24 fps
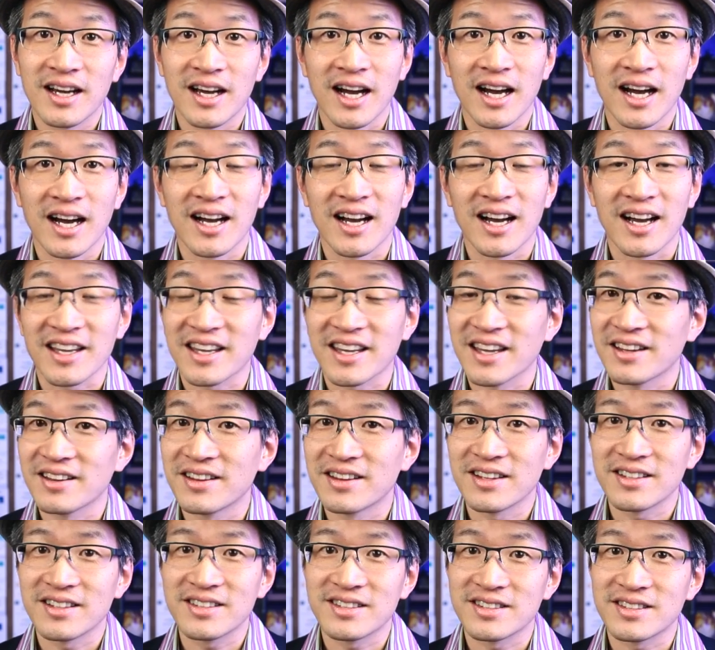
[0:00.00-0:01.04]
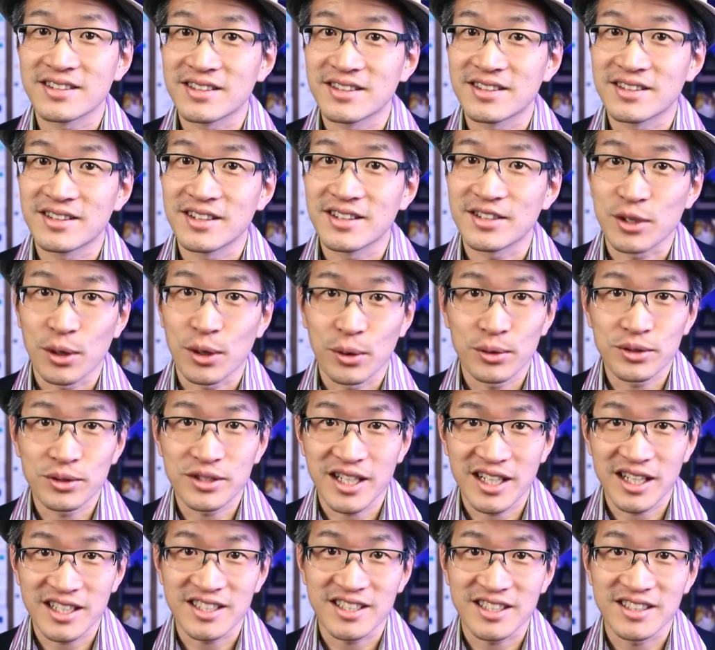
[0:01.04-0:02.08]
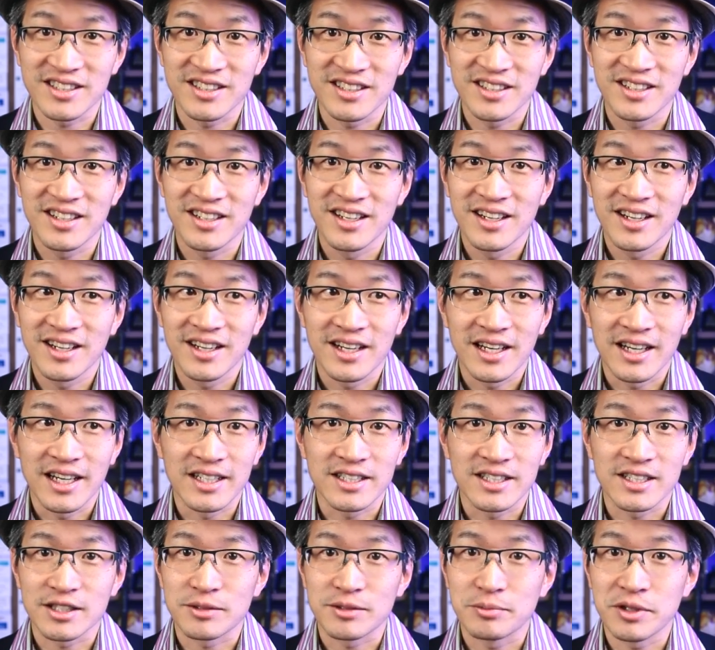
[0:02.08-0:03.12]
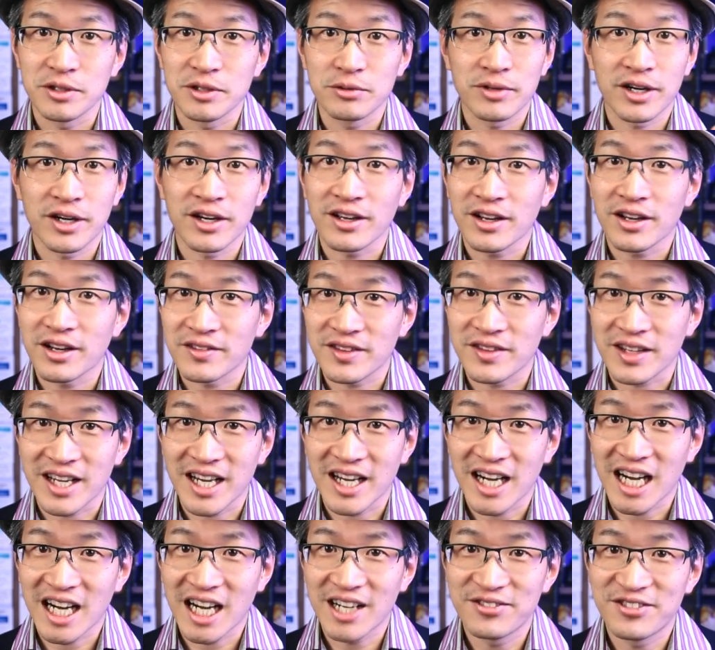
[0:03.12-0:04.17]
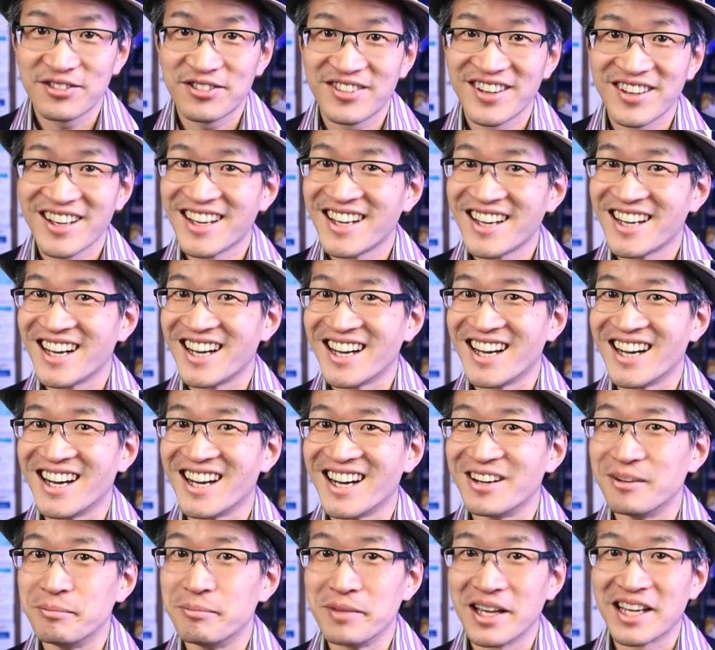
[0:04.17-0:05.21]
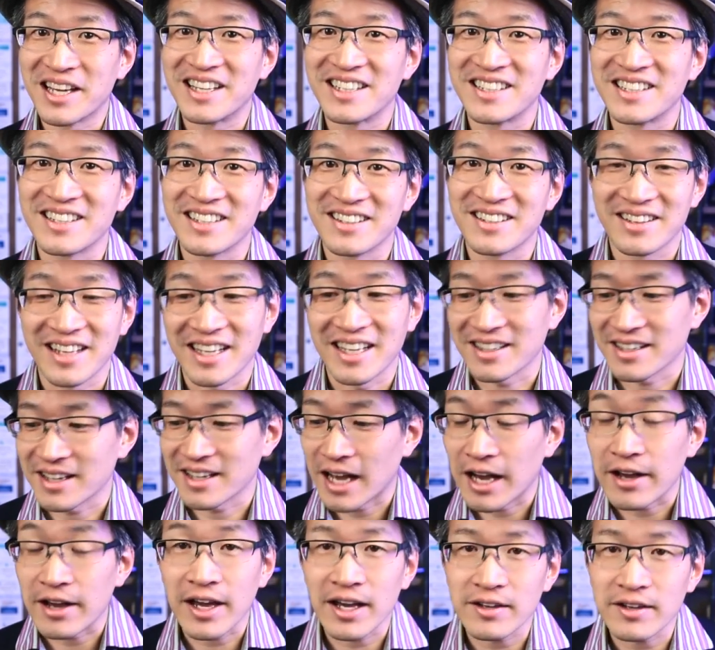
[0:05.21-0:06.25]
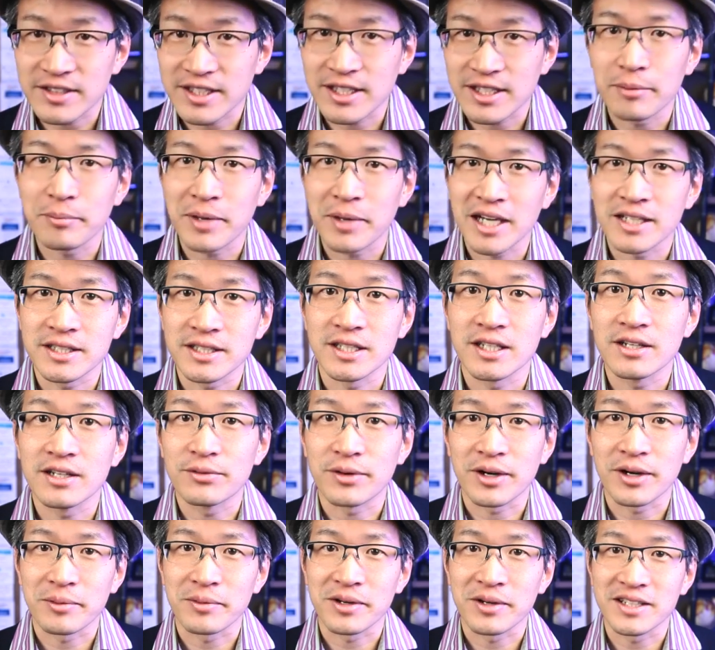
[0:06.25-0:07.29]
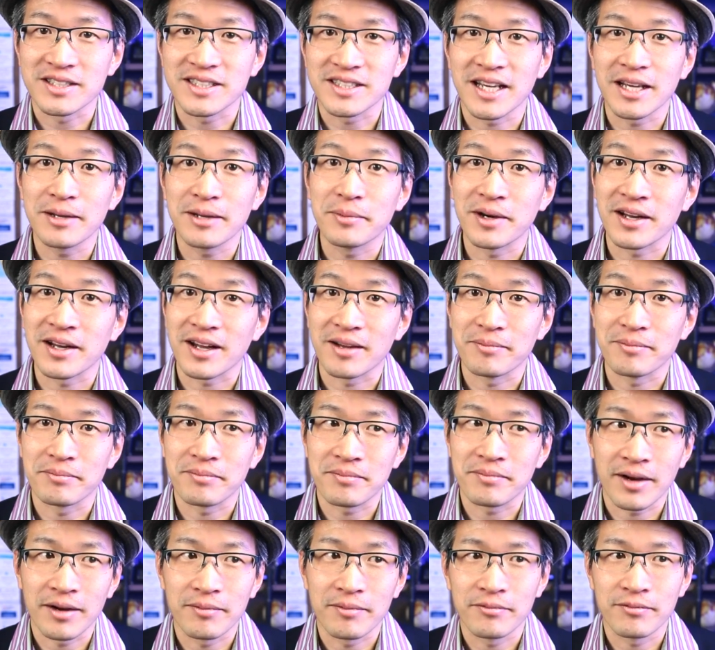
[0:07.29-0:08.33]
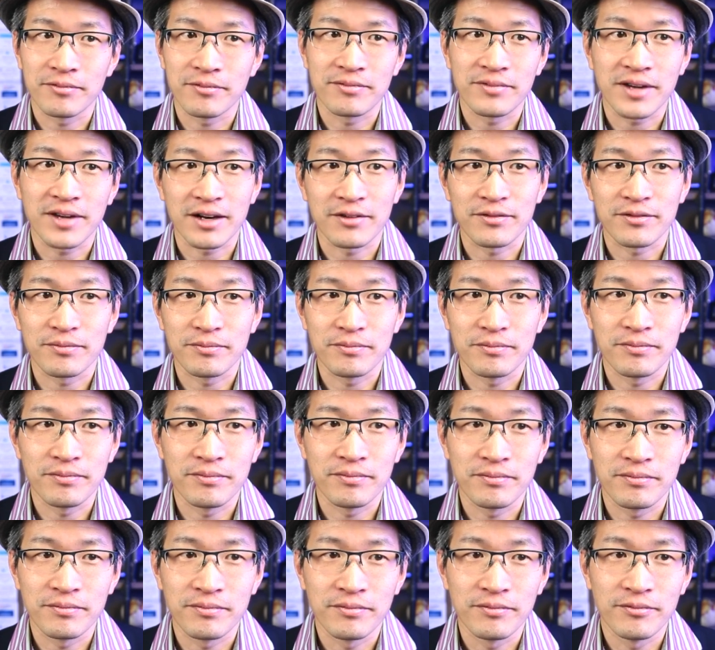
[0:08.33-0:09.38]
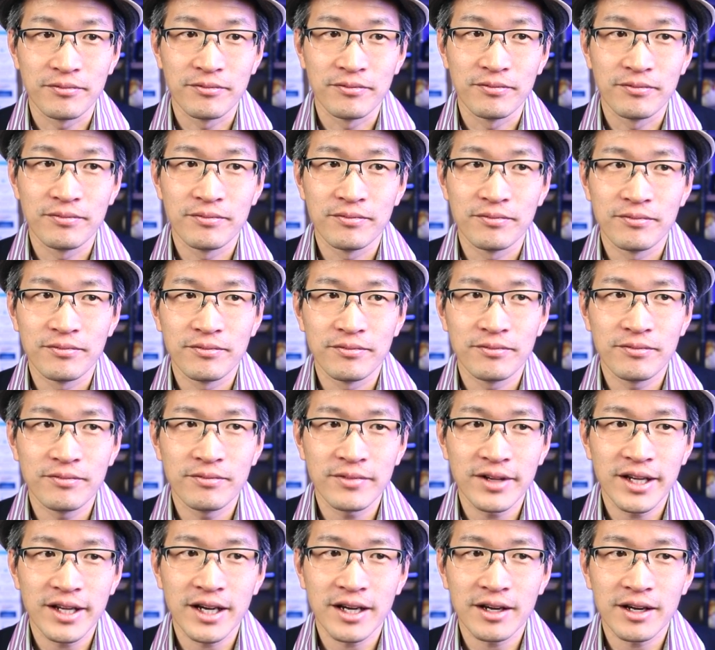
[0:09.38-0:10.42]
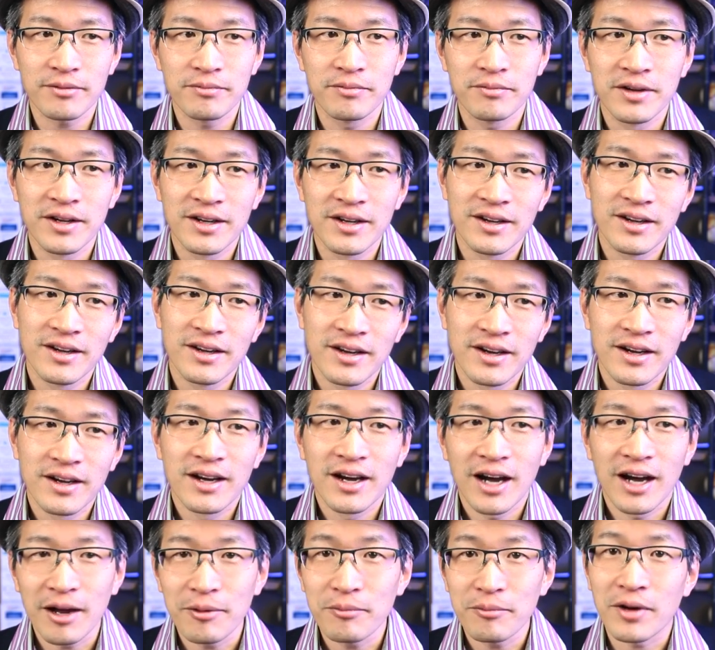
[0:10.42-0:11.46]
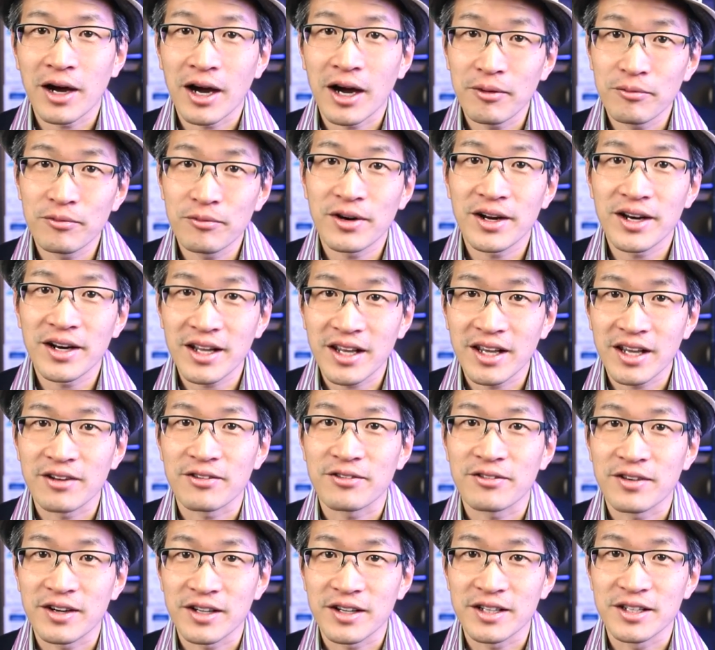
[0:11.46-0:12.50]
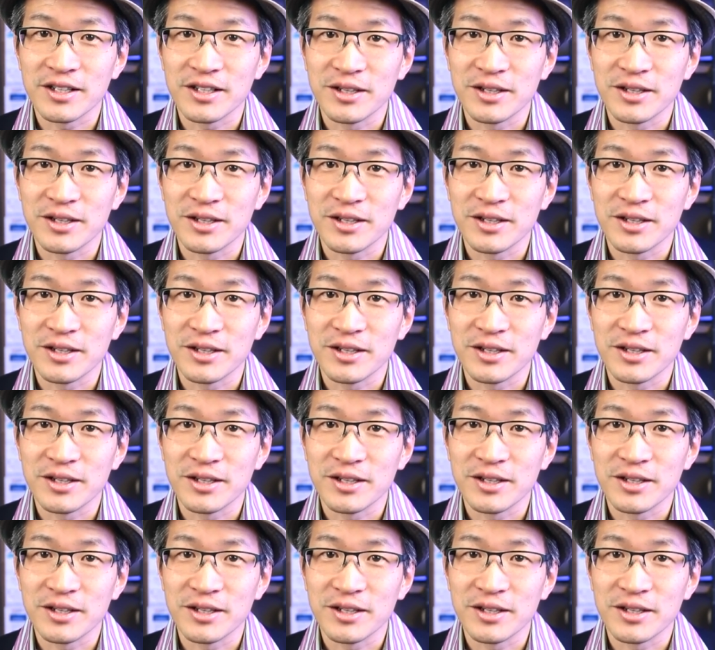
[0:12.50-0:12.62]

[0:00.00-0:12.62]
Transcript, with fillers: Uh, again, this this whole session is just me running off the cuff, uh, making like I have some idea of what I'm gonna say, but I'm I'm kind of yeah, I'm I'm running it fairly